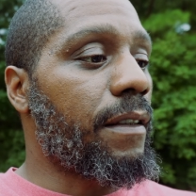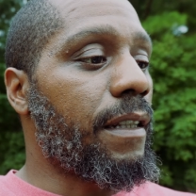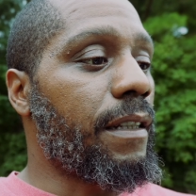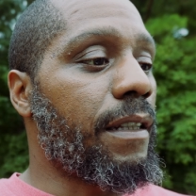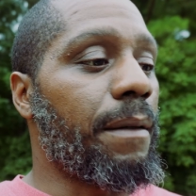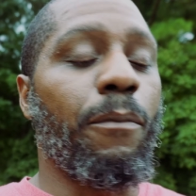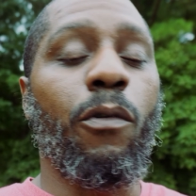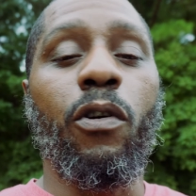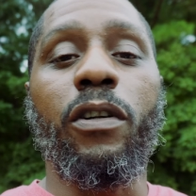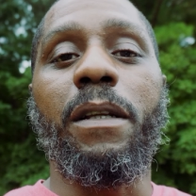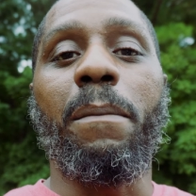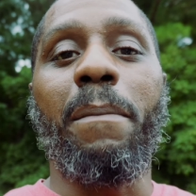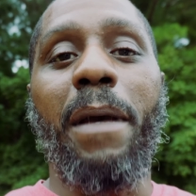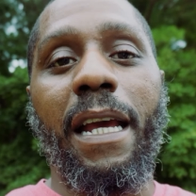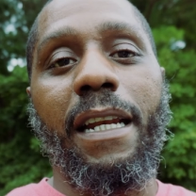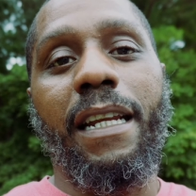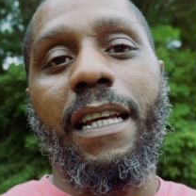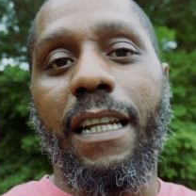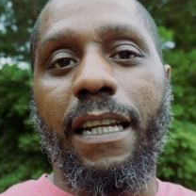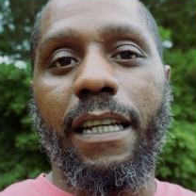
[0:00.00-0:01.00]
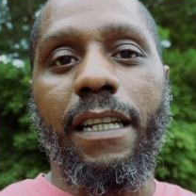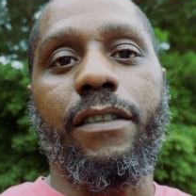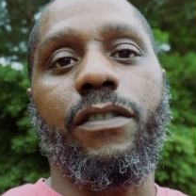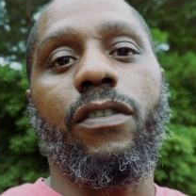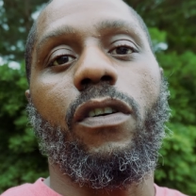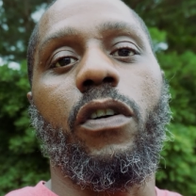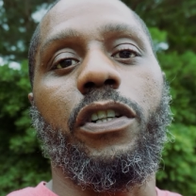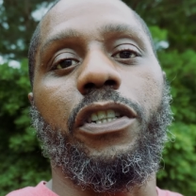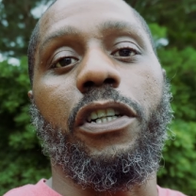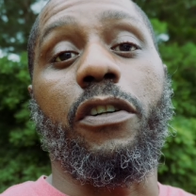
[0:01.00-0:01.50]
the, the more demanding it is
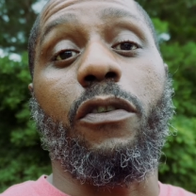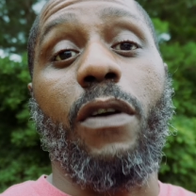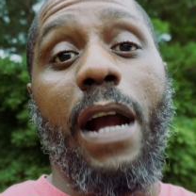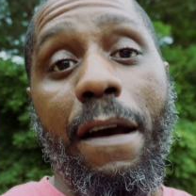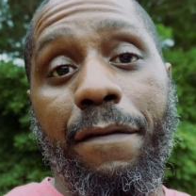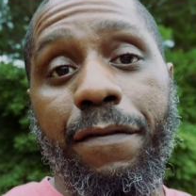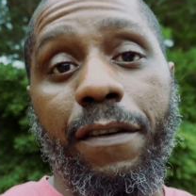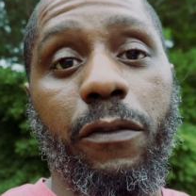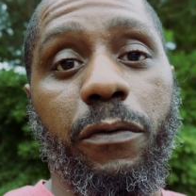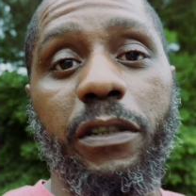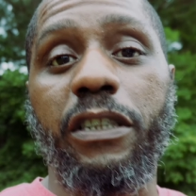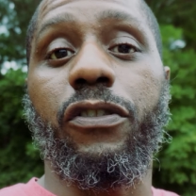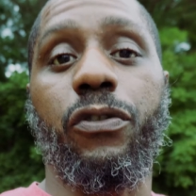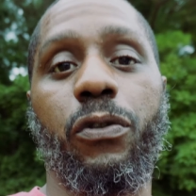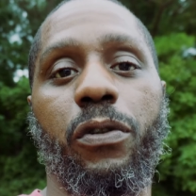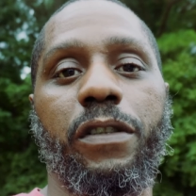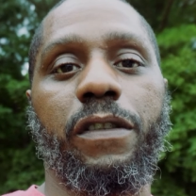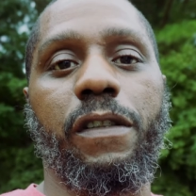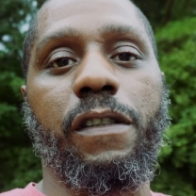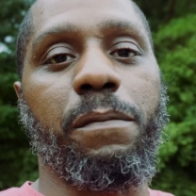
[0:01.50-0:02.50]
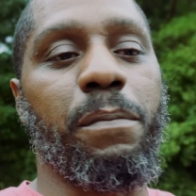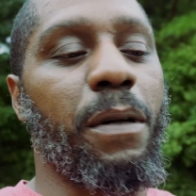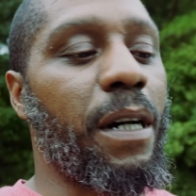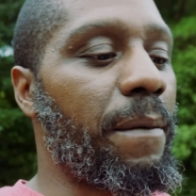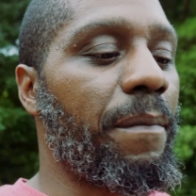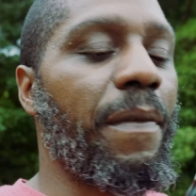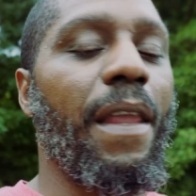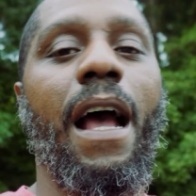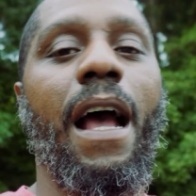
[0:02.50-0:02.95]
on your graphic resources. But